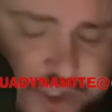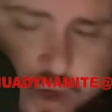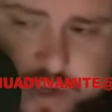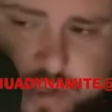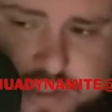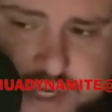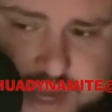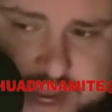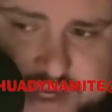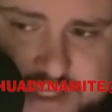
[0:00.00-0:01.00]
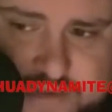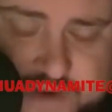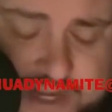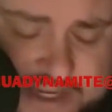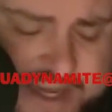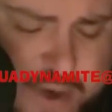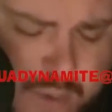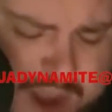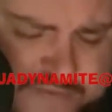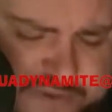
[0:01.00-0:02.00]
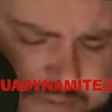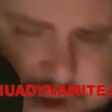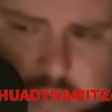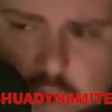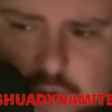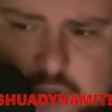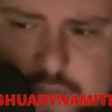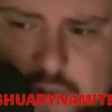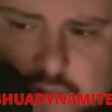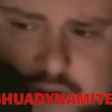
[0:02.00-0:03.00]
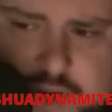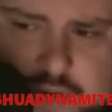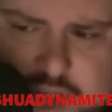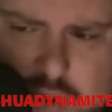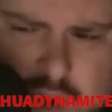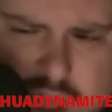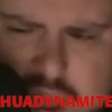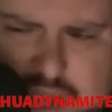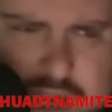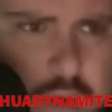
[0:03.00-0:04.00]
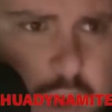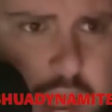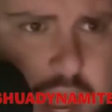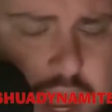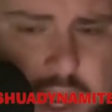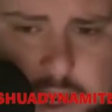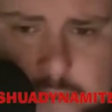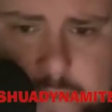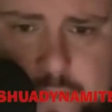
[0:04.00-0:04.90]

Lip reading: so used to negativity. Get away from me, rolling up your window. Get away, get away.